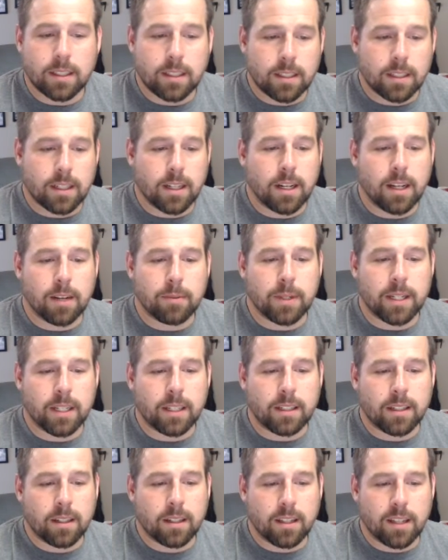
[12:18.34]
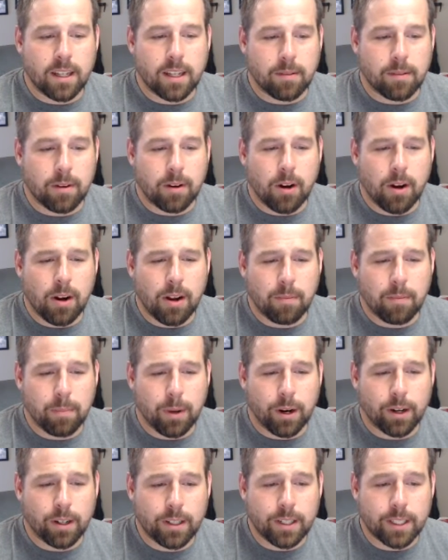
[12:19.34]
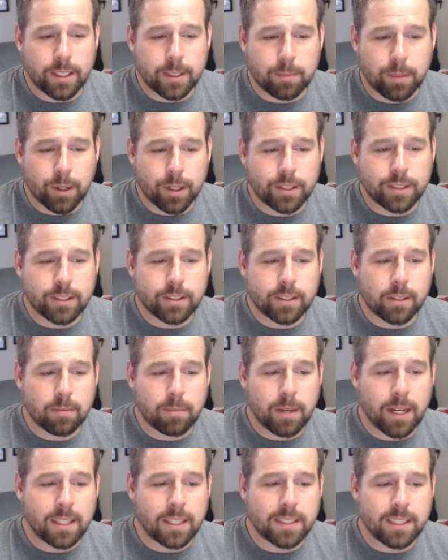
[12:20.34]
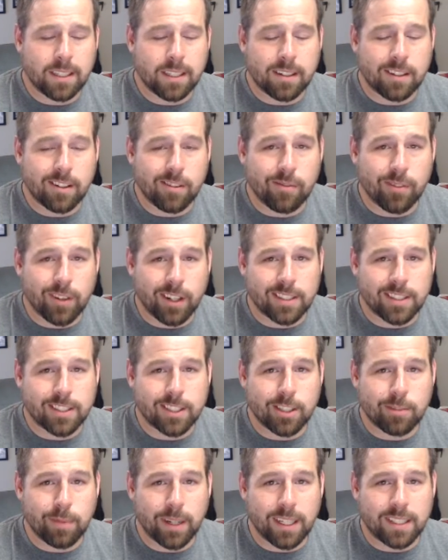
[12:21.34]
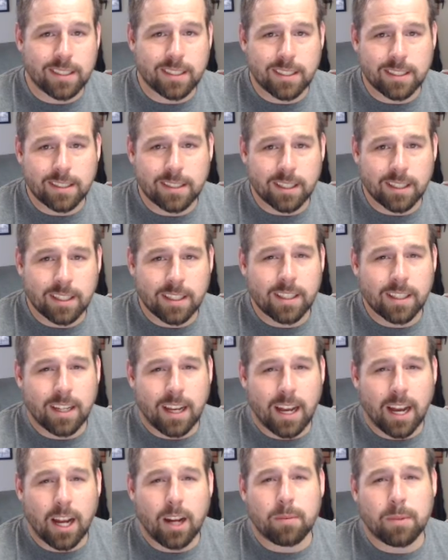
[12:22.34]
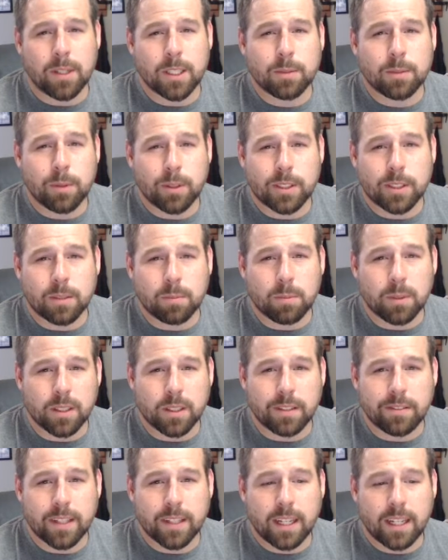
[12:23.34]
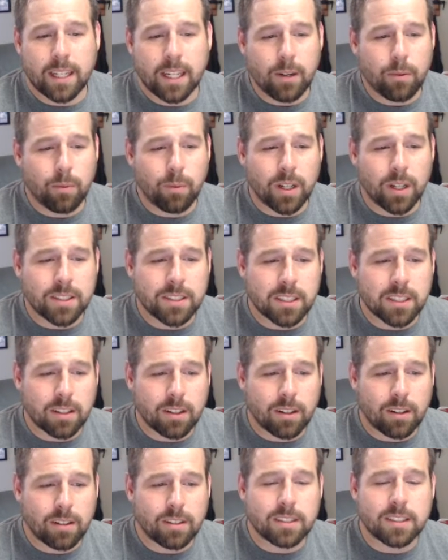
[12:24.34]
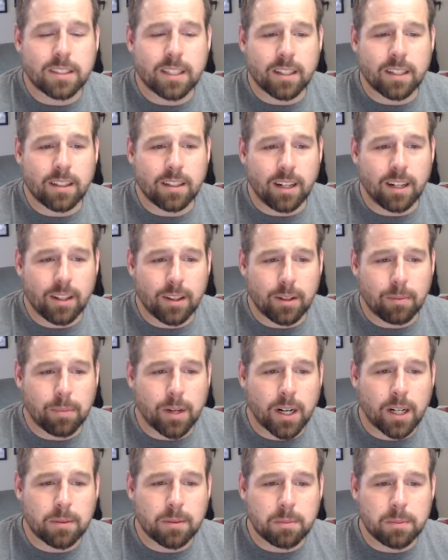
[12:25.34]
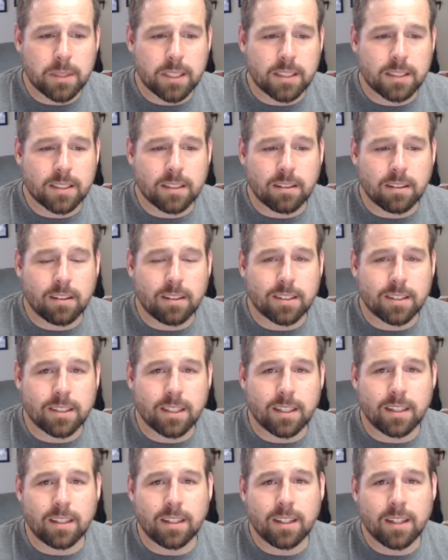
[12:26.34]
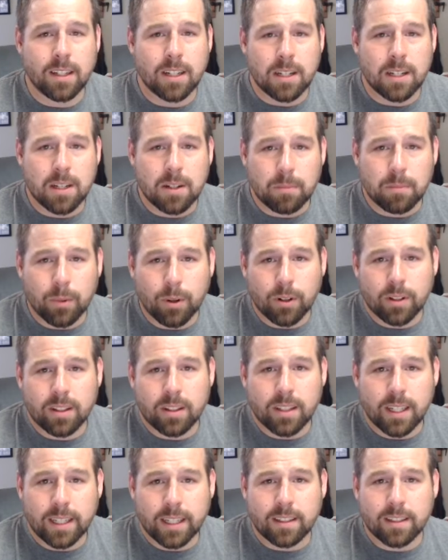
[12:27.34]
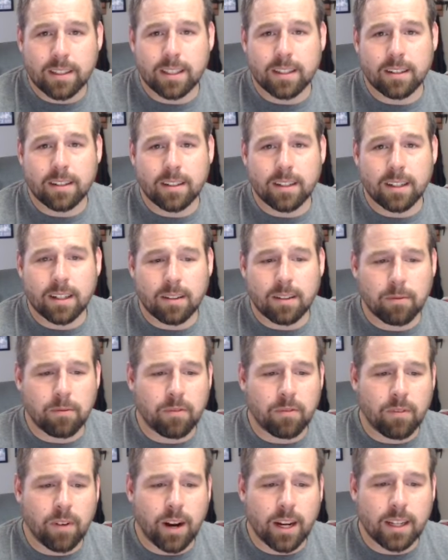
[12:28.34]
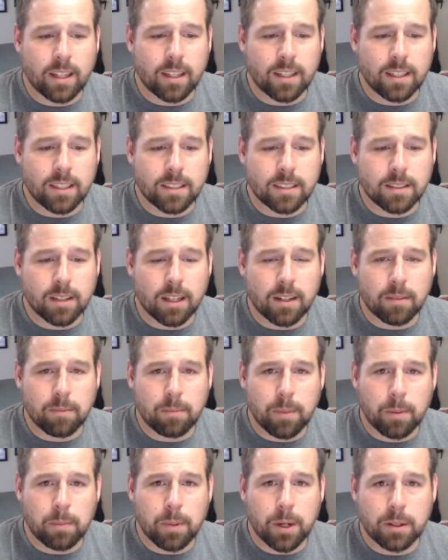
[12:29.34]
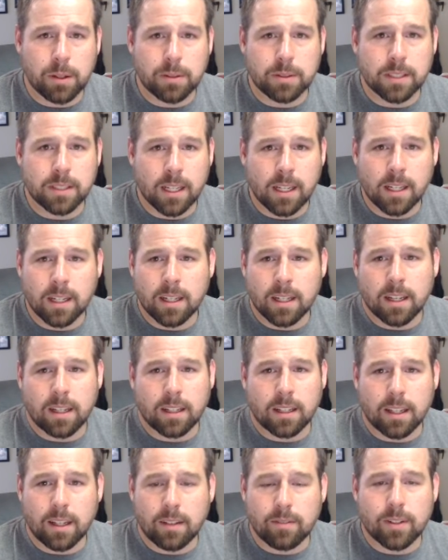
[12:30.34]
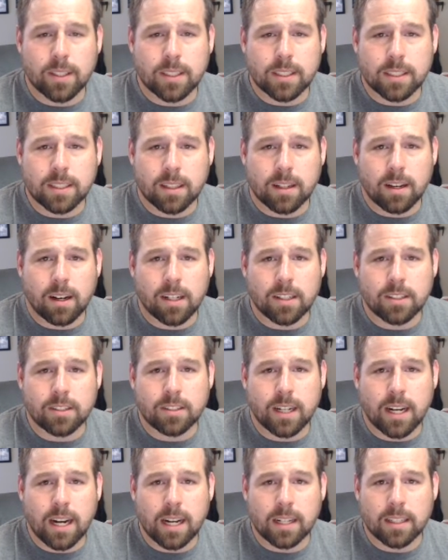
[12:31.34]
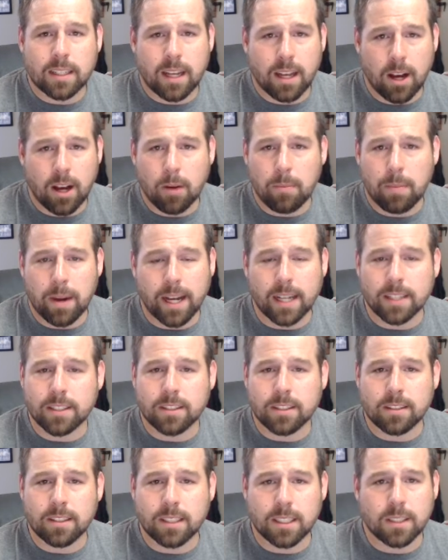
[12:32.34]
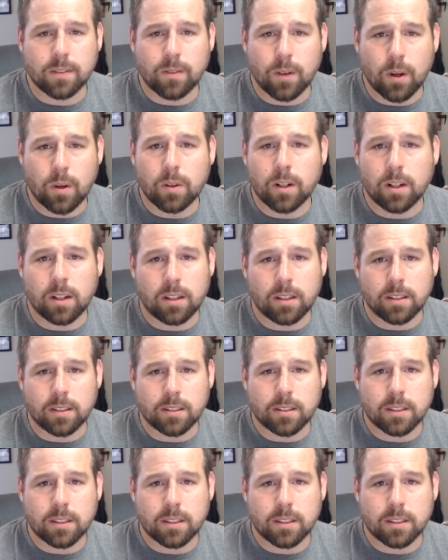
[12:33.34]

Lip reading: I mean, in his personal capacity and on a volunteer basis, how am I supposed to believe that? He runs a call center, and the problem is the call center. More than likely, he's gonna propose, give us the contract to help answer these phone calls.